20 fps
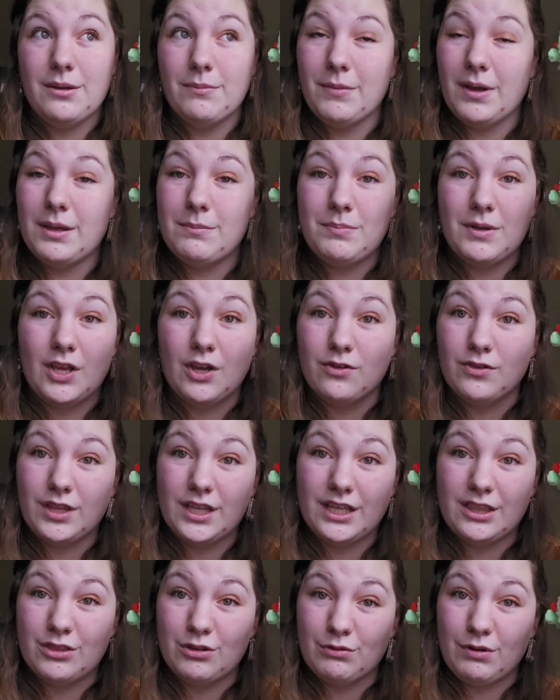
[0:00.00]
It might be
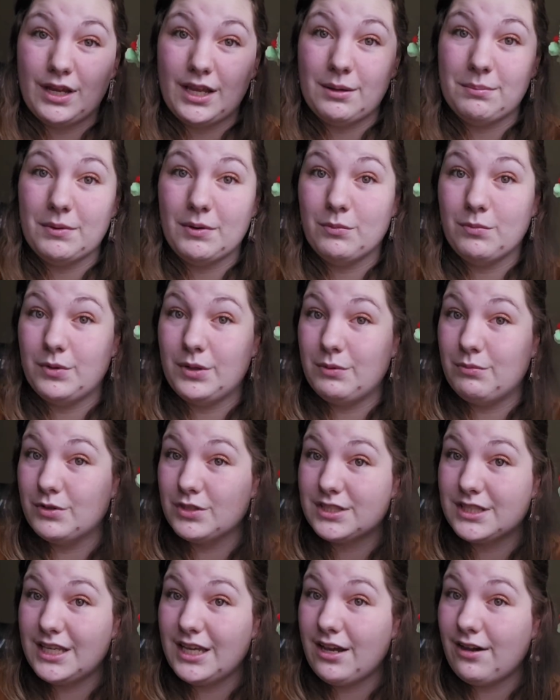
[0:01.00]
only 3, but we
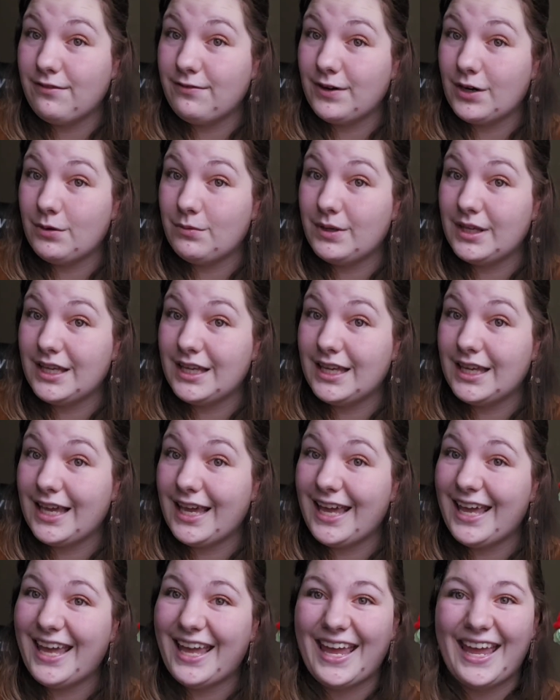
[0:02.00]
will see how far we can
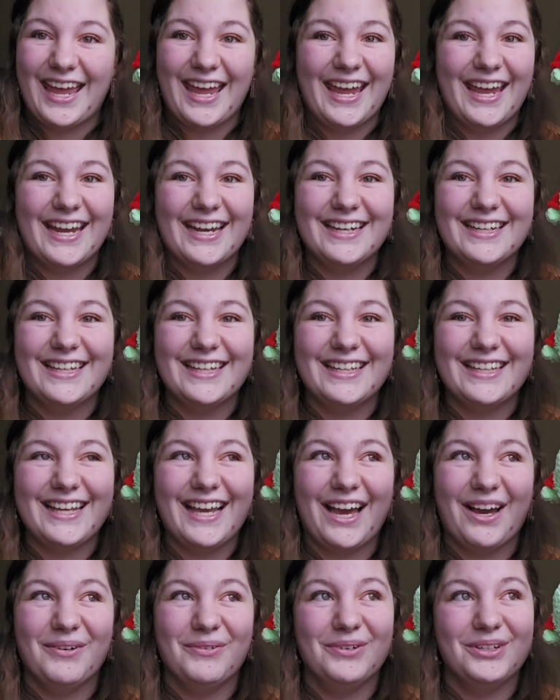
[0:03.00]
get, and
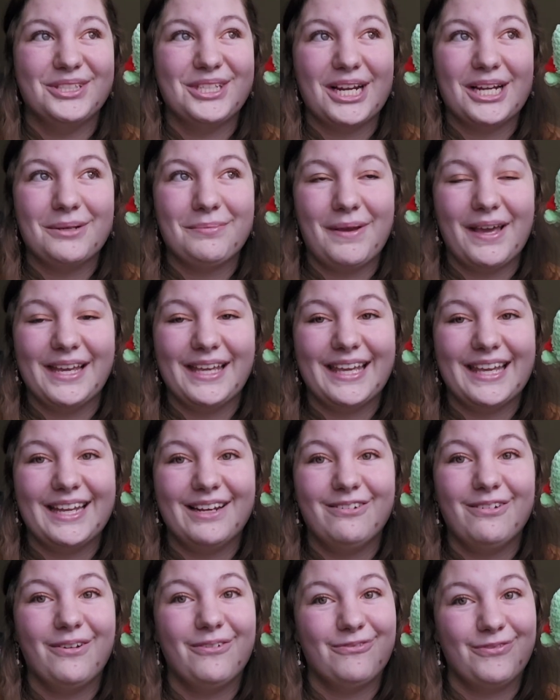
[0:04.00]
yeah, we'll check back
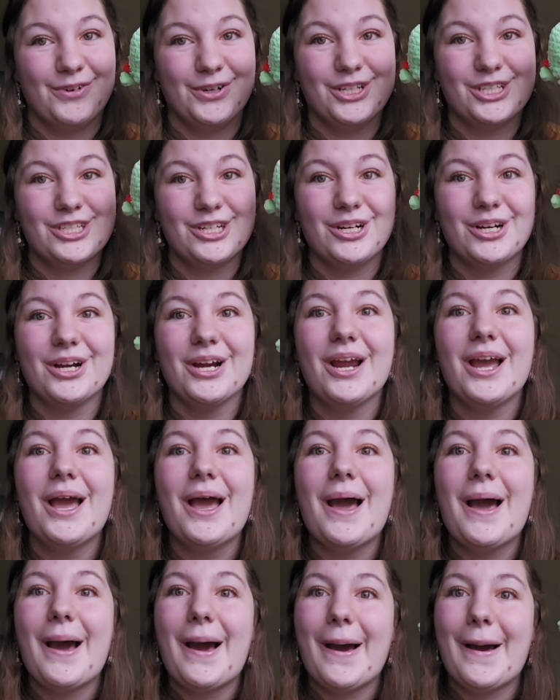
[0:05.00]
in for sure.
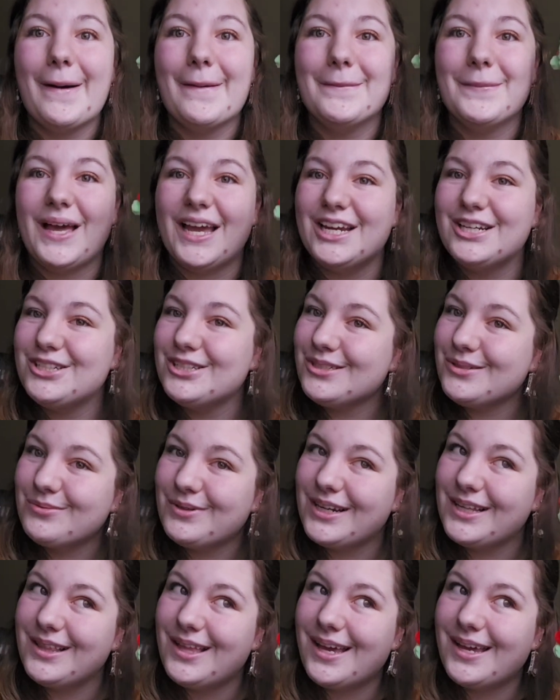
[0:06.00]
I just
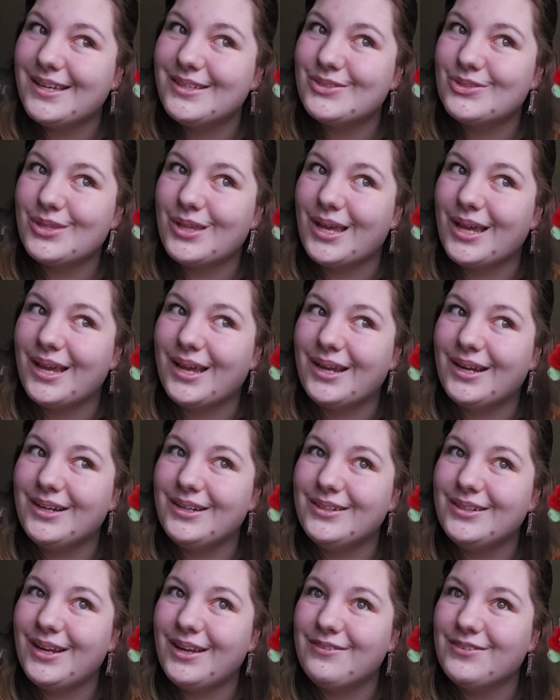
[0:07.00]
realized that I
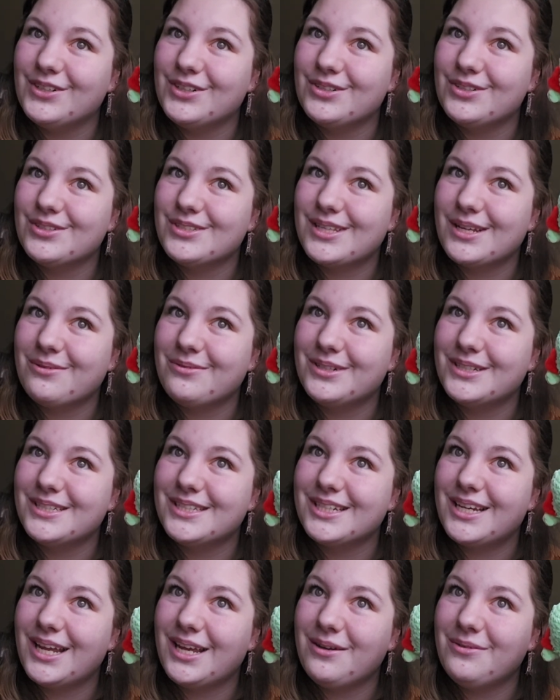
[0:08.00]
never said what
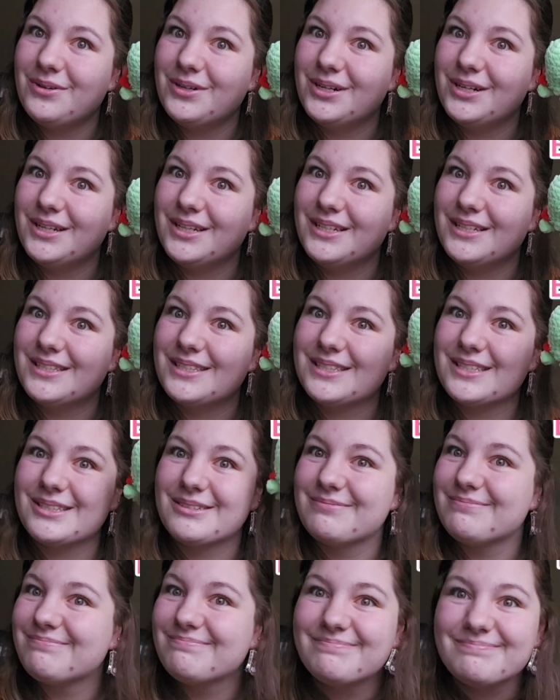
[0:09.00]
today was.
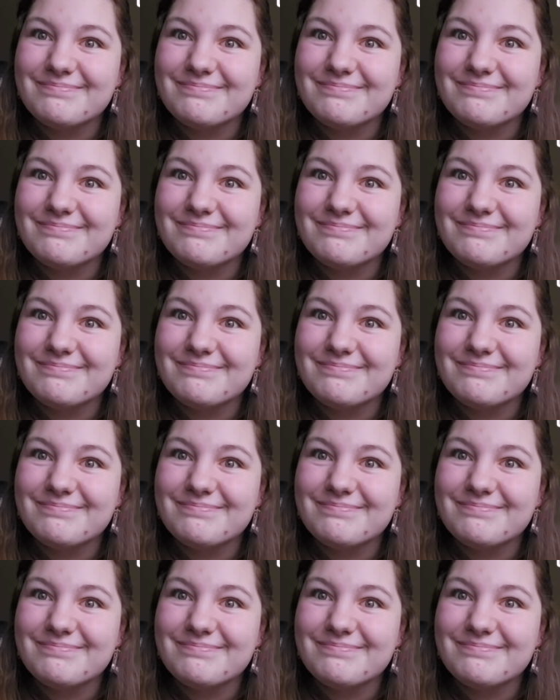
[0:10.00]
